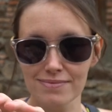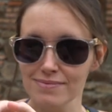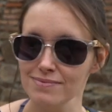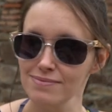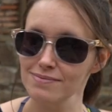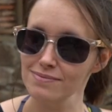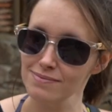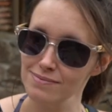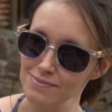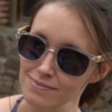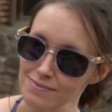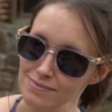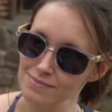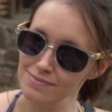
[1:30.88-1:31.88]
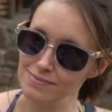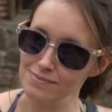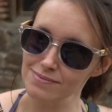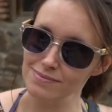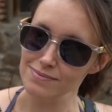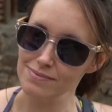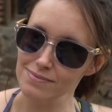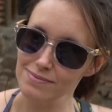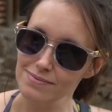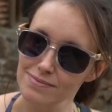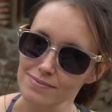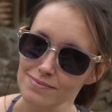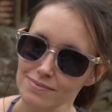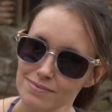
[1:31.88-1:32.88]

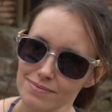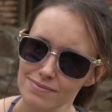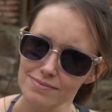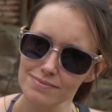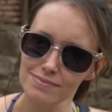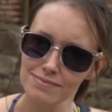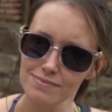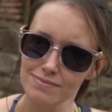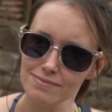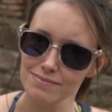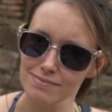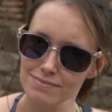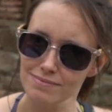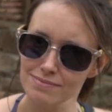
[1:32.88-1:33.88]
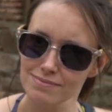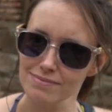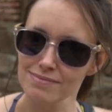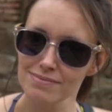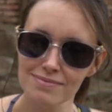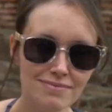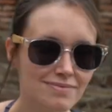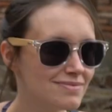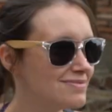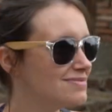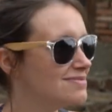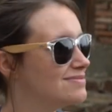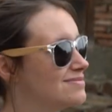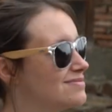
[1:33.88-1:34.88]

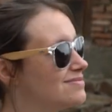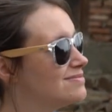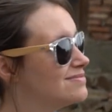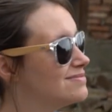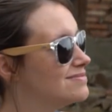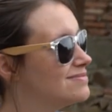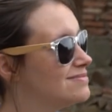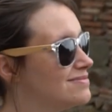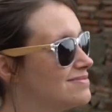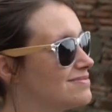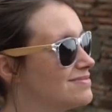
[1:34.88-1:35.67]
This person isn't speaking.